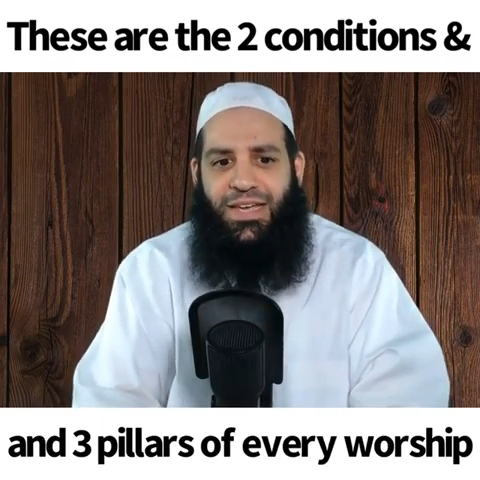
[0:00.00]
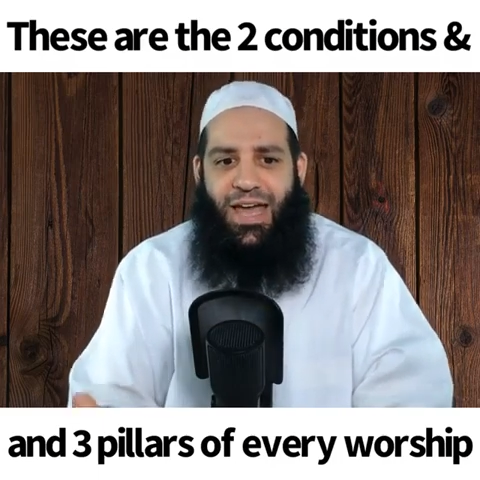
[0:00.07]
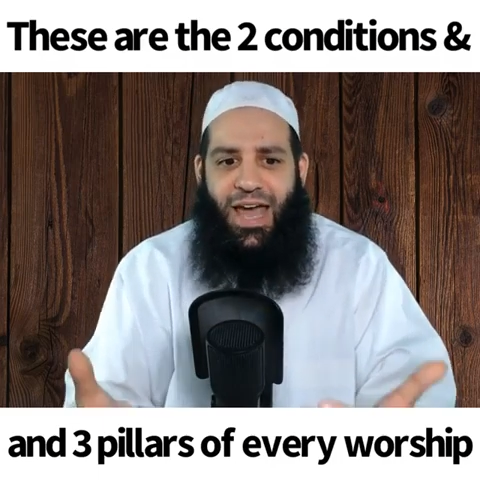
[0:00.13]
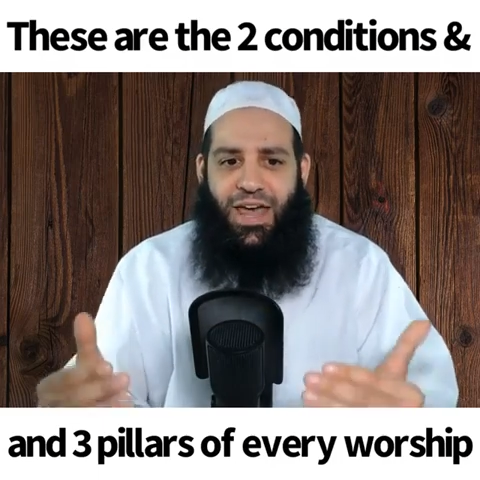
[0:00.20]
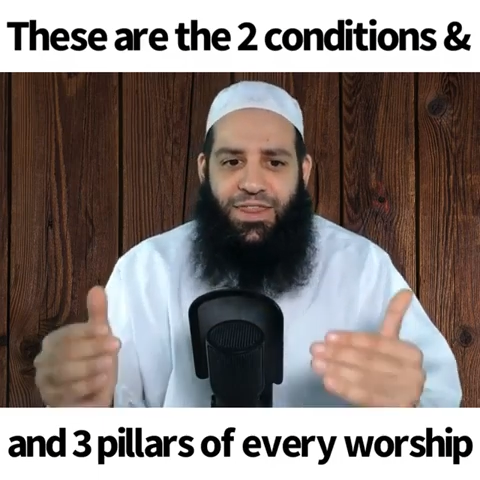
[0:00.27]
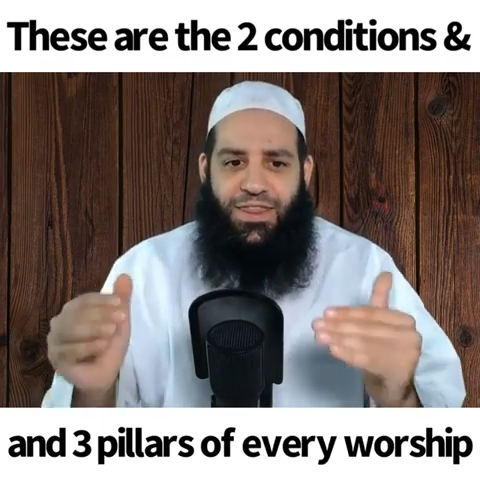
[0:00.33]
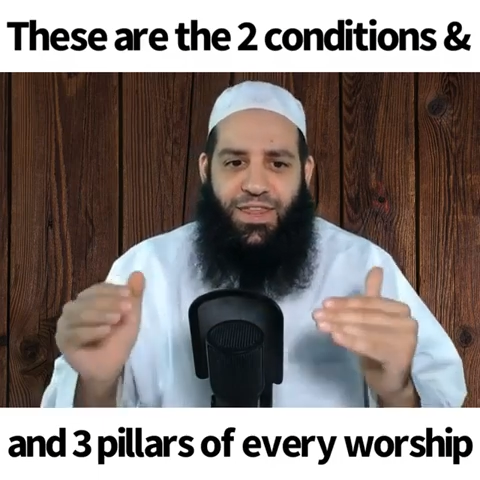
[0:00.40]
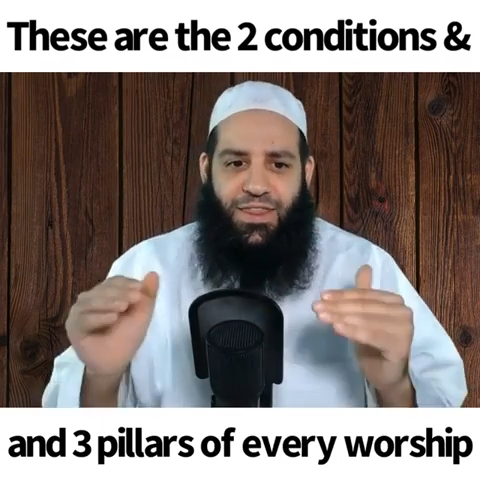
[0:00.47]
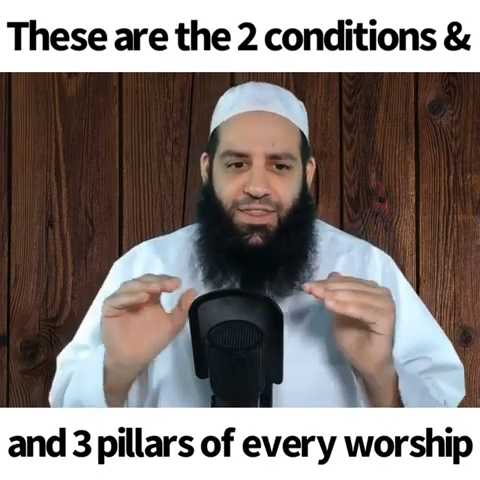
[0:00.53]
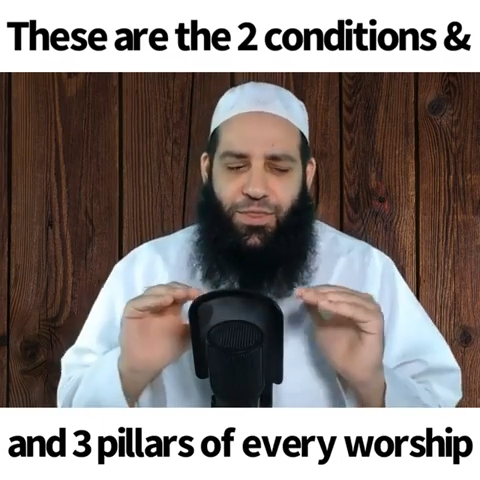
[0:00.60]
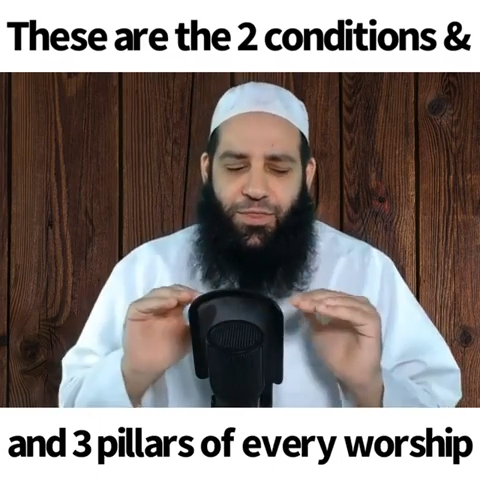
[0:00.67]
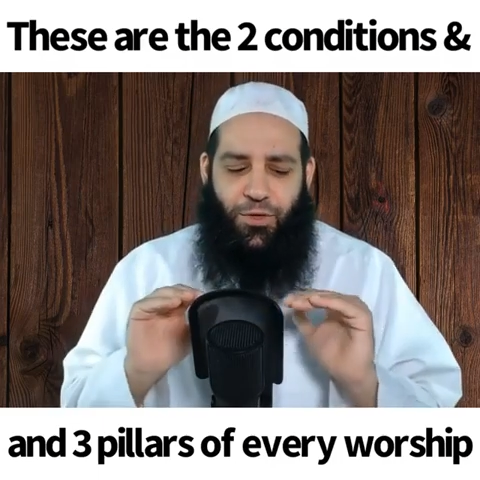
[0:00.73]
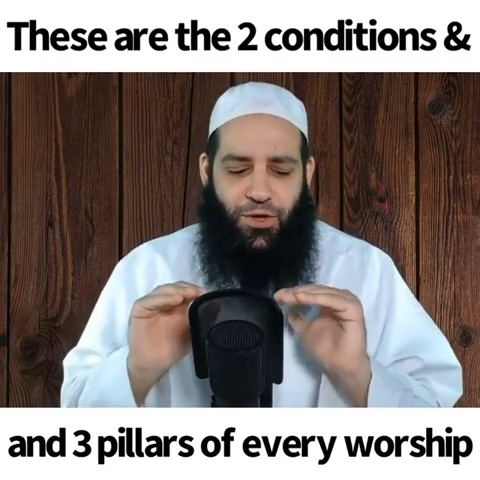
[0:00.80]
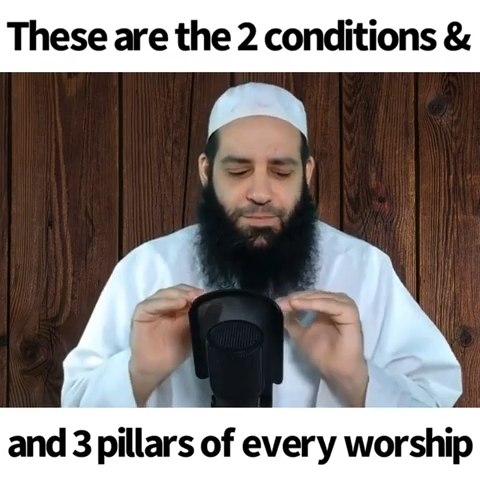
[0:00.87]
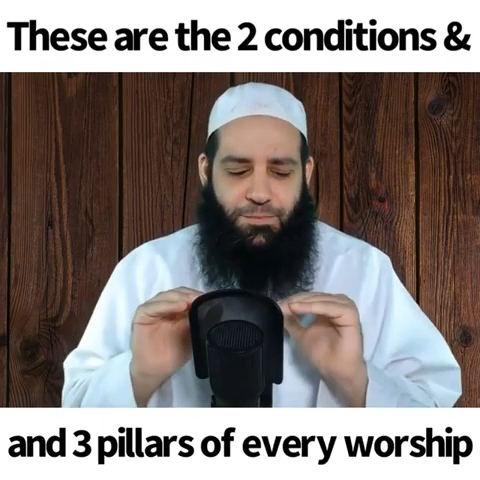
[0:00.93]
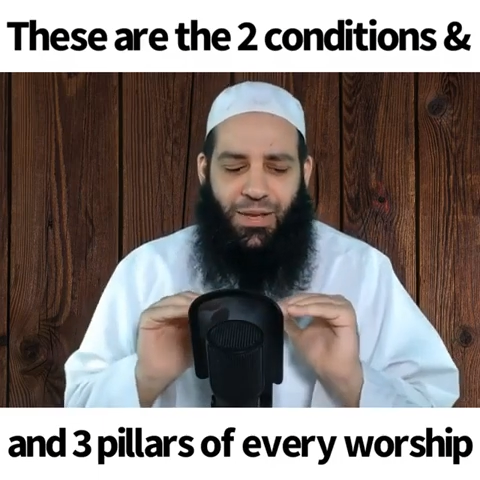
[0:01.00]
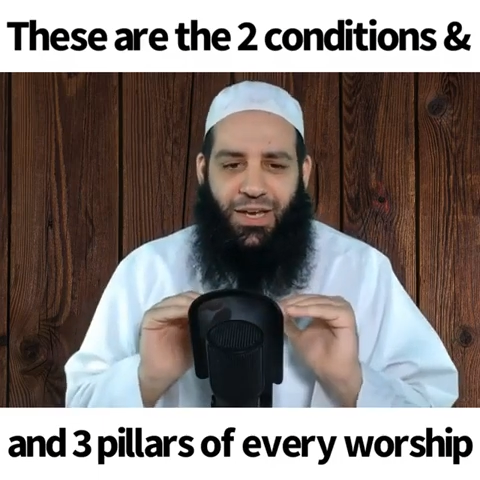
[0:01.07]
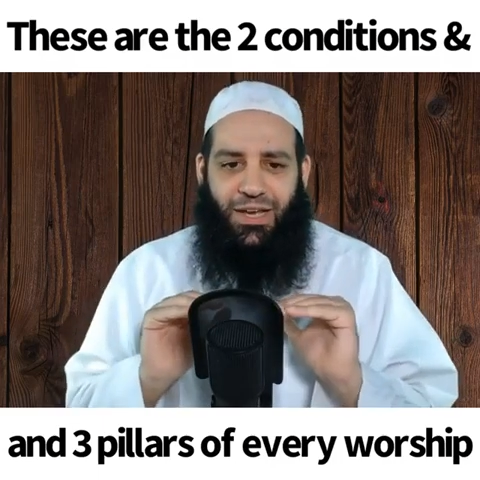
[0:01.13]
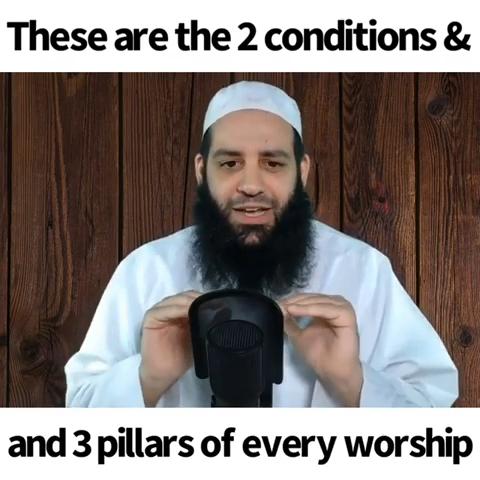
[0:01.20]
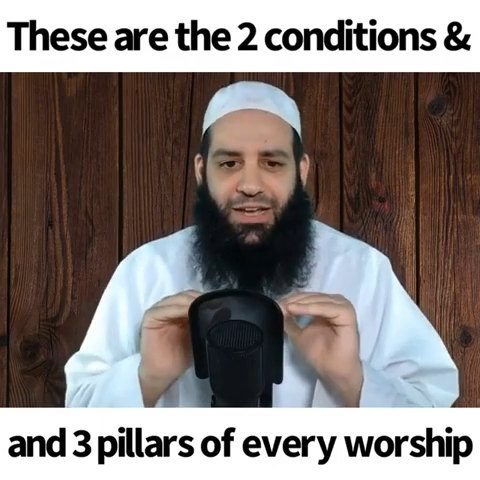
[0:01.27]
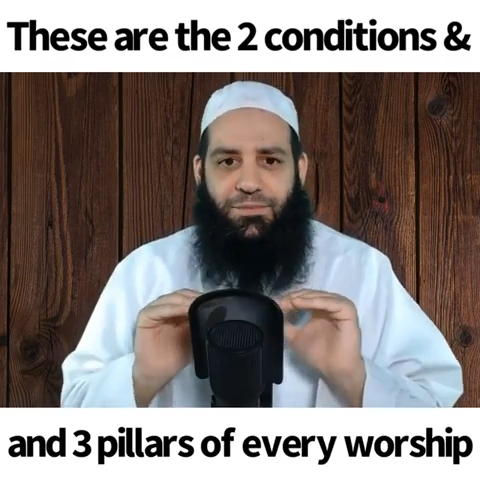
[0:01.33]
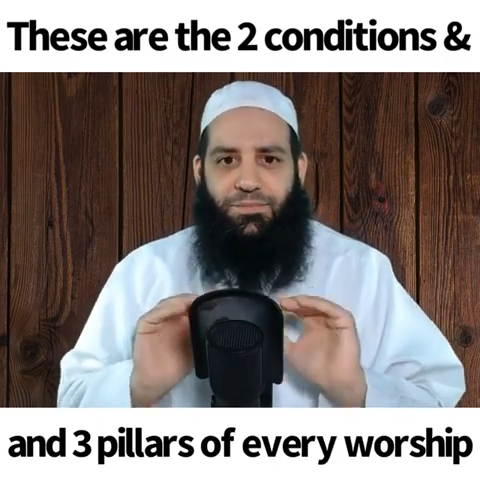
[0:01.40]
And then the third
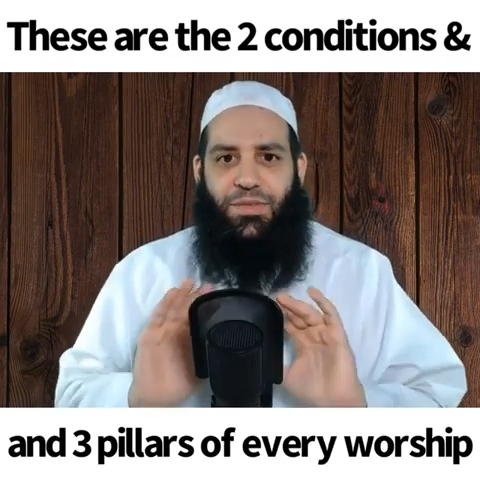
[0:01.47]
pillar